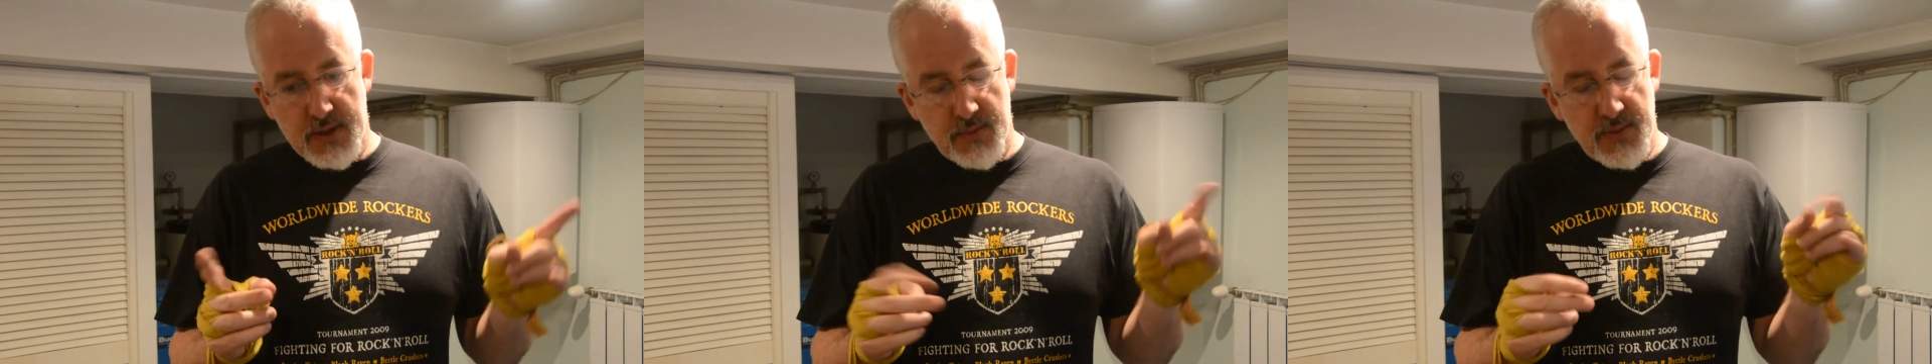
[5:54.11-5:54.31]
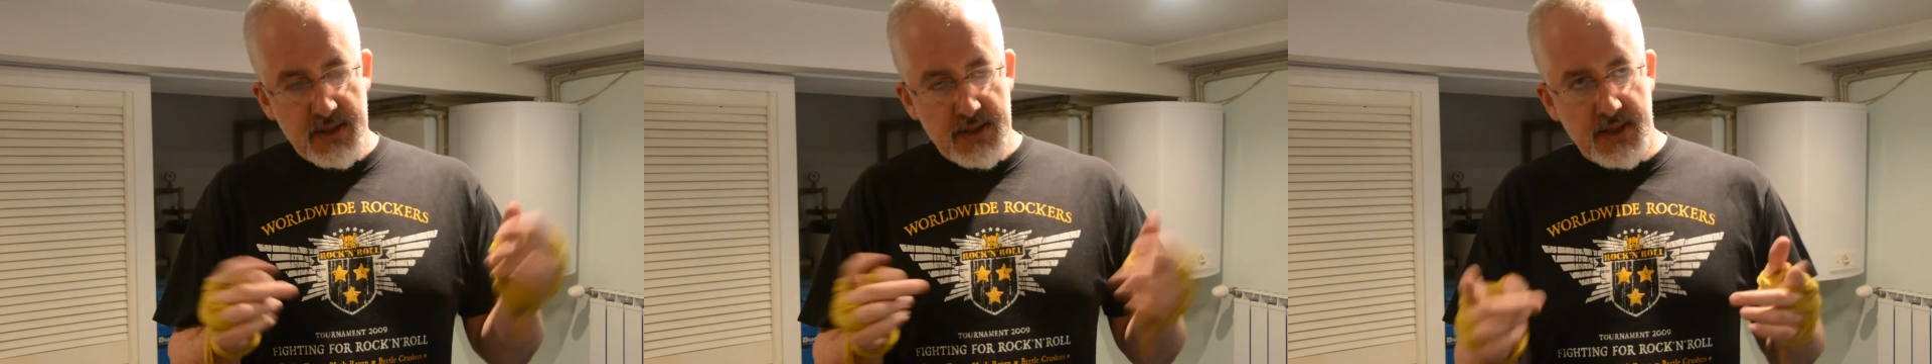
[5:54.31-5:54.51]

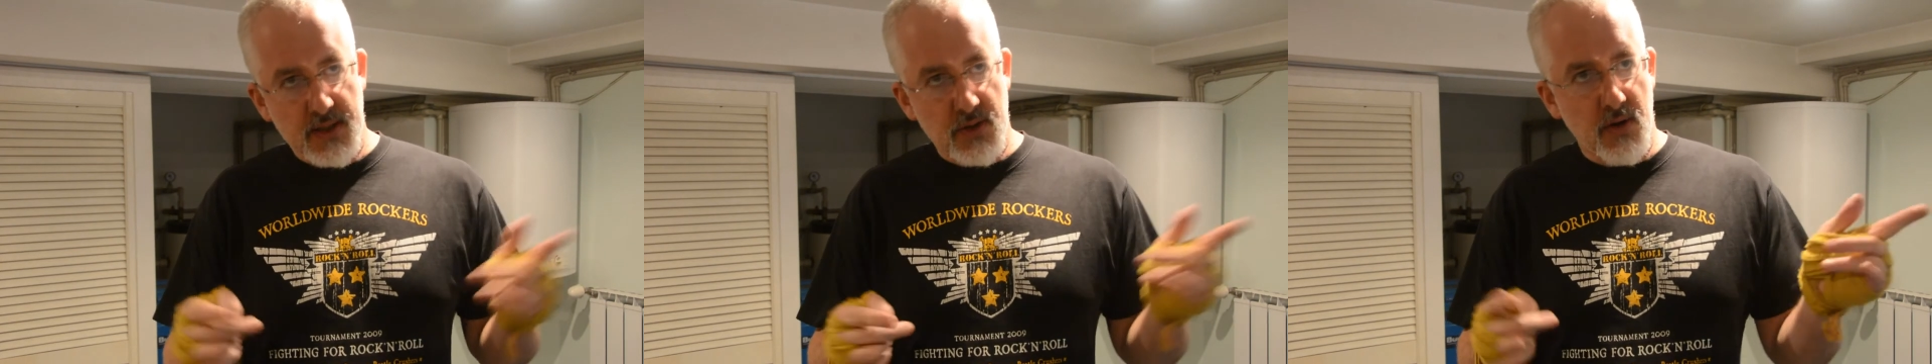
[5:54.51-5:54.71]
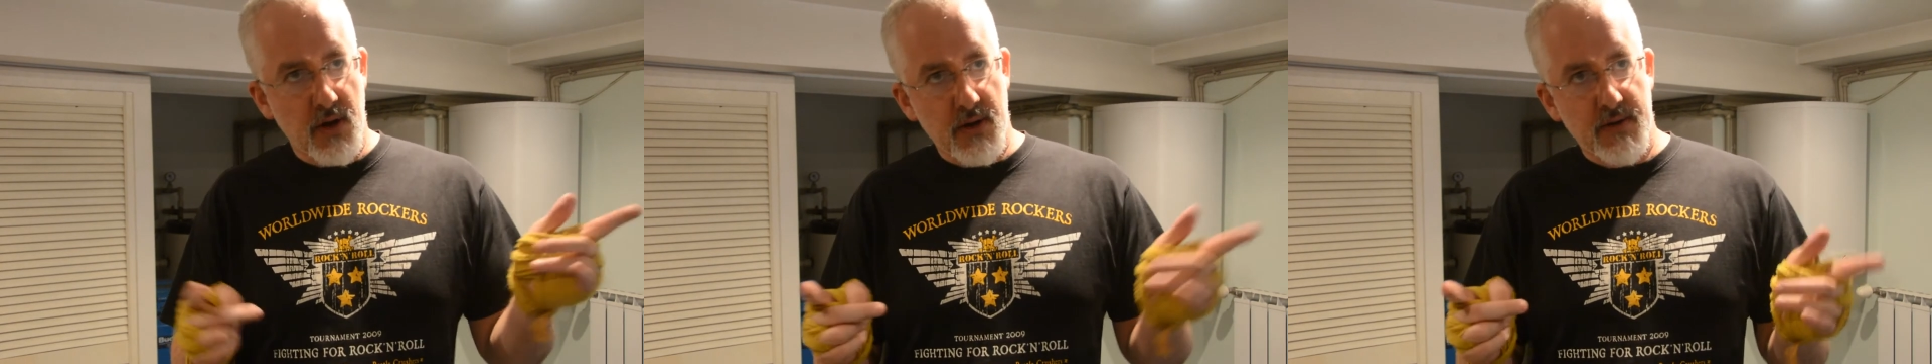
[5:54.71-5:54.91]
some of these
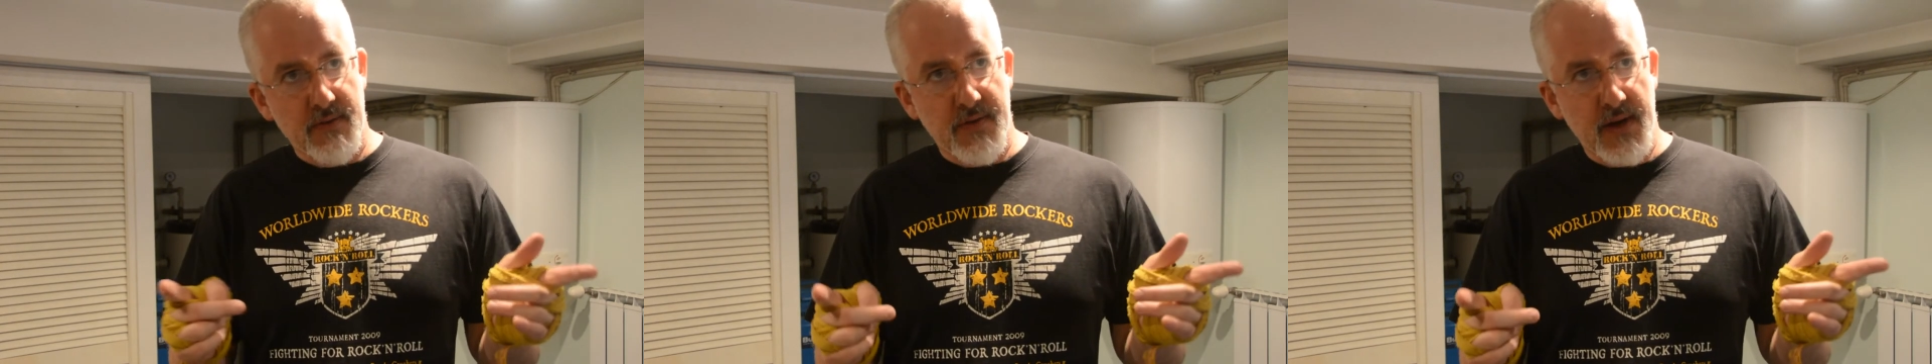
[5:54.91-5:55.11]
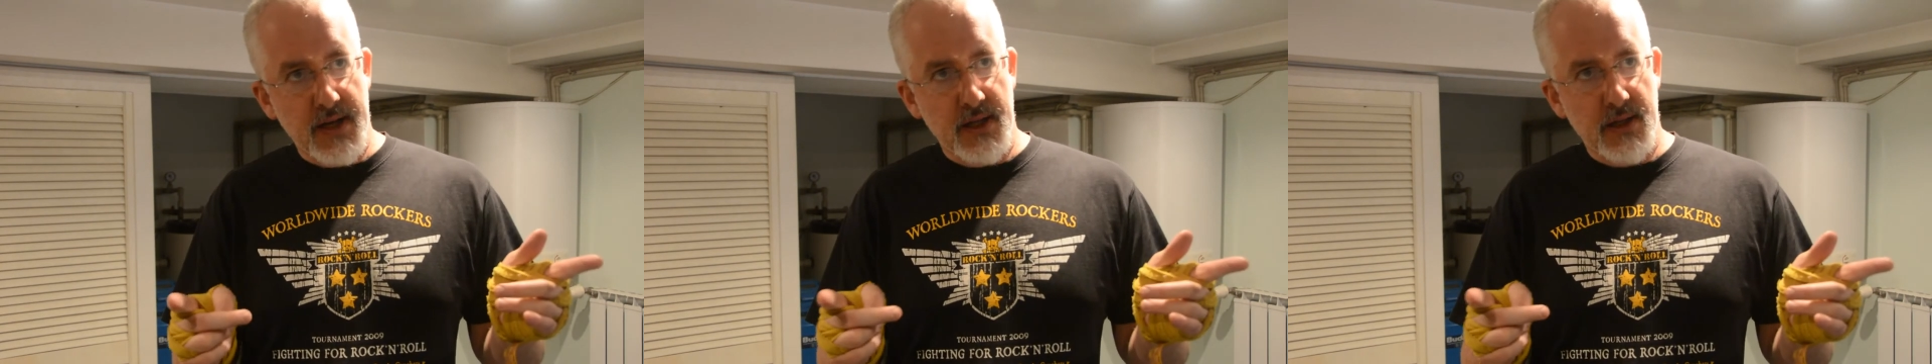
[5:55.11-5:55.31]
things are
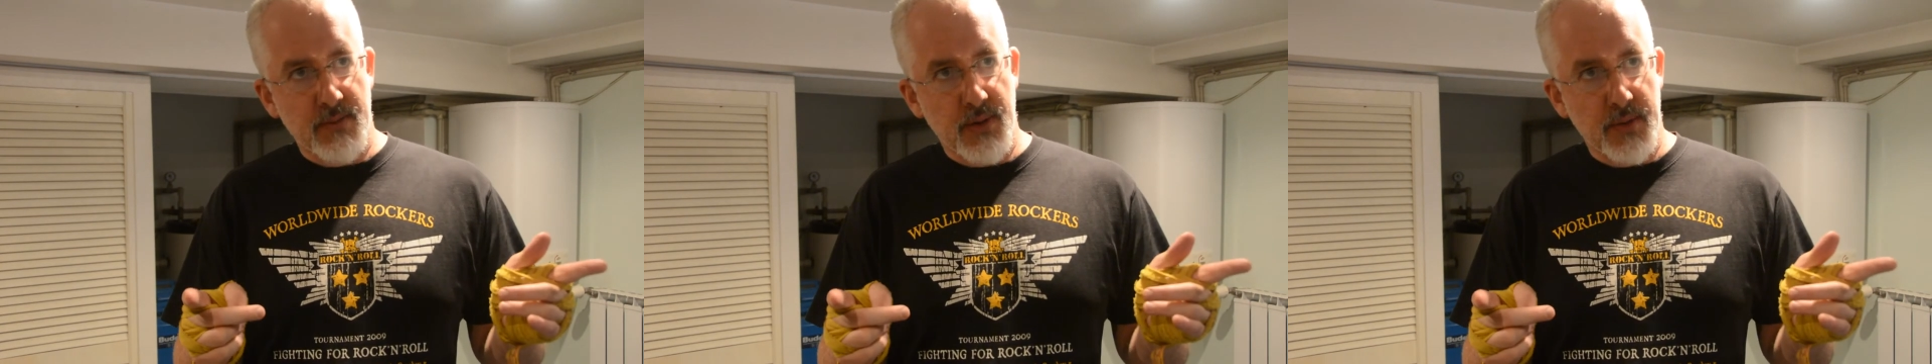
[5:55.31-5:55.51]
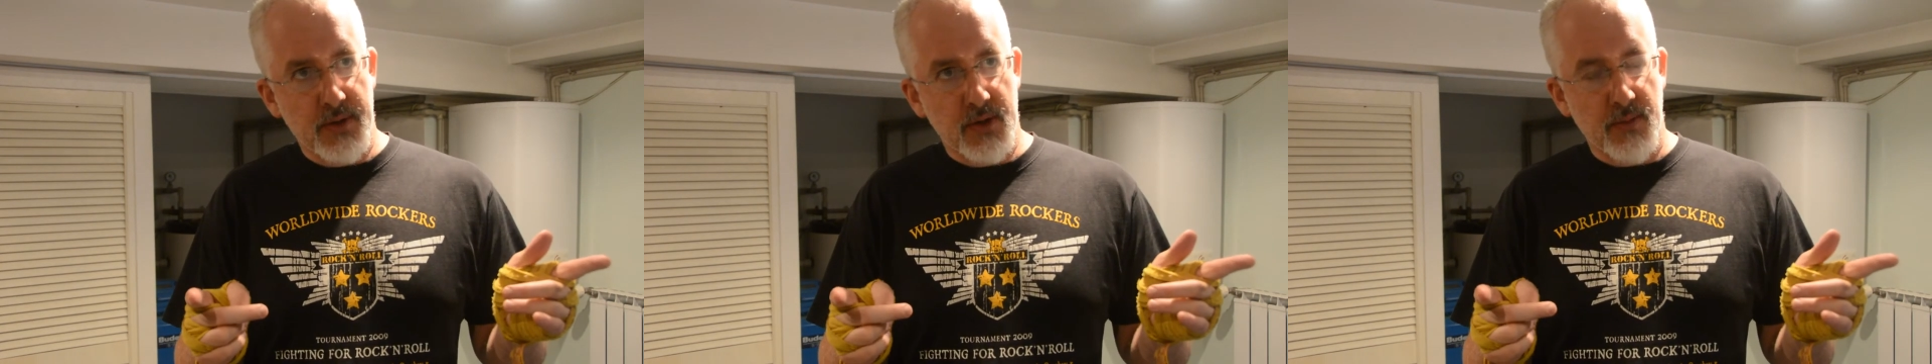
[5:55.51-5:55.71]
hard to find
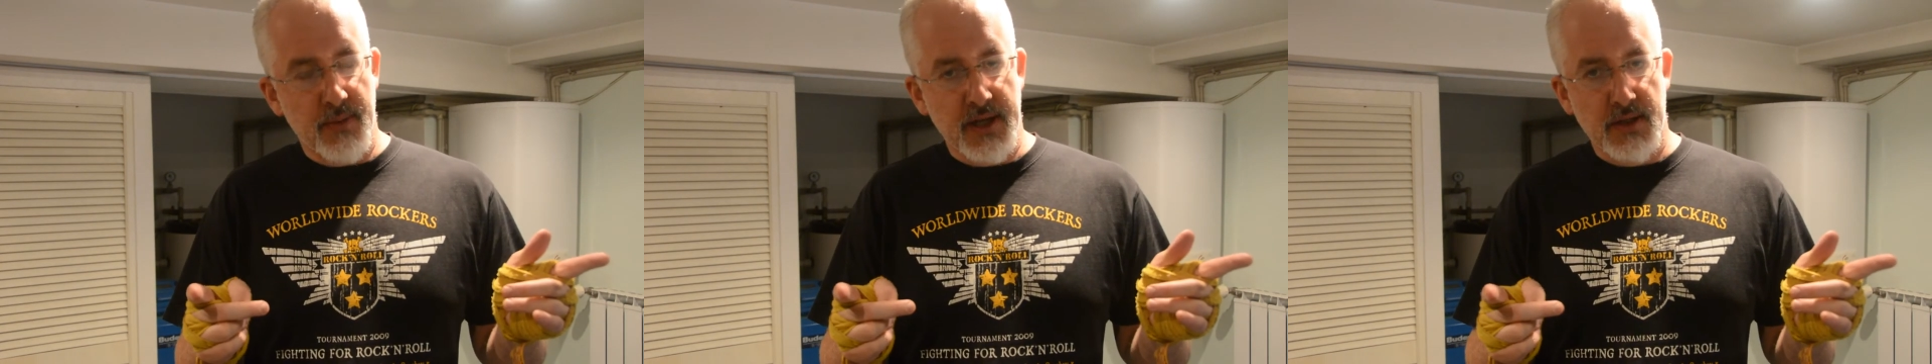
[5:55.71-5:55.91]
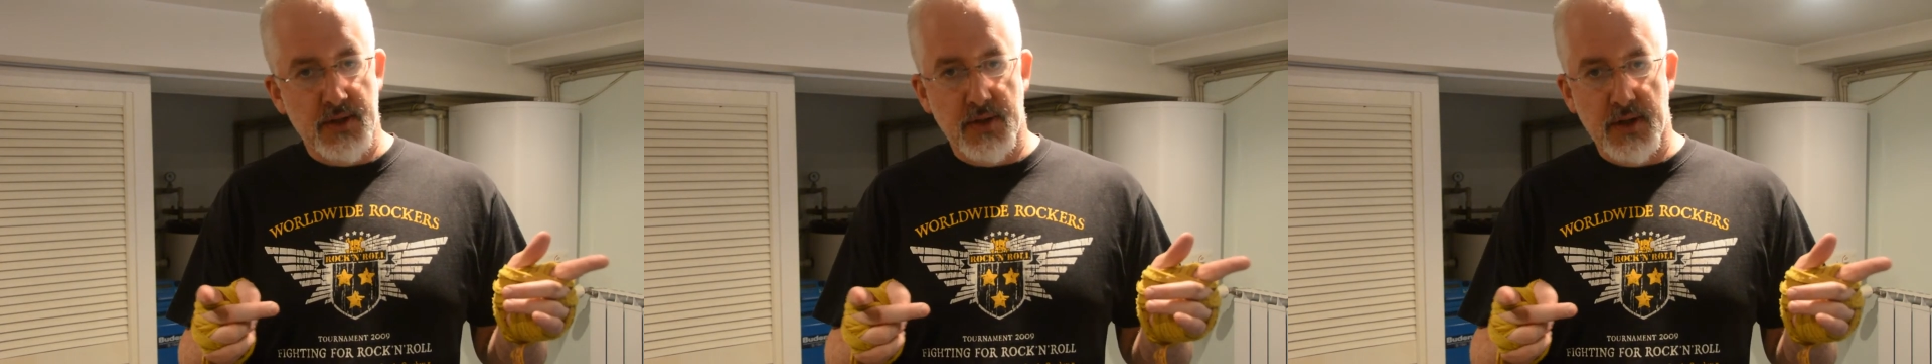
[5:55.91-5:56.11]
in the public
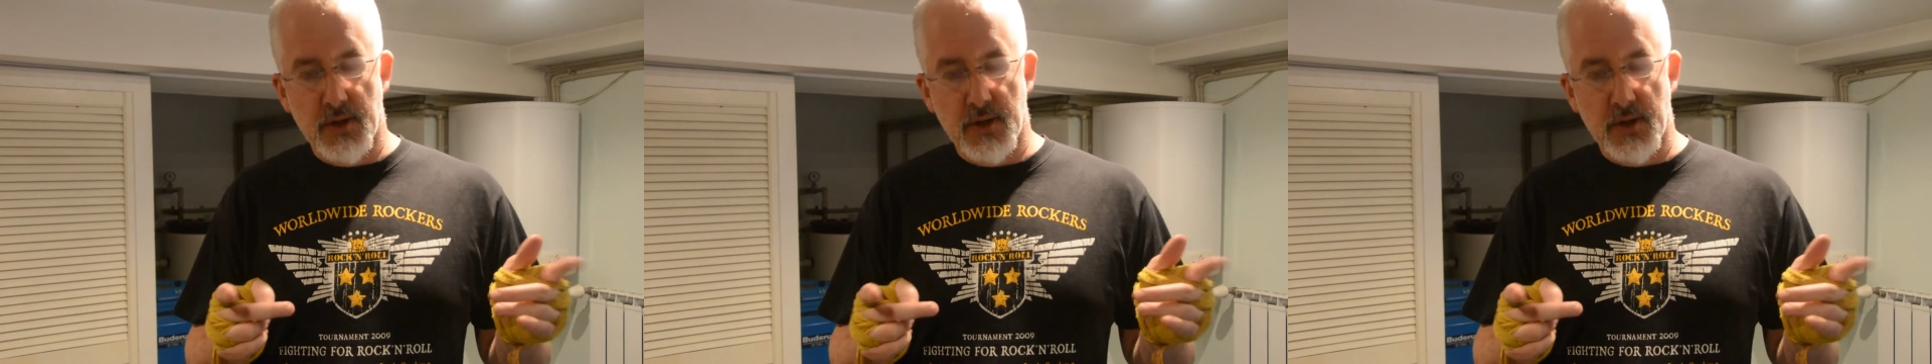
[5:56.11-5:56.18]
domain,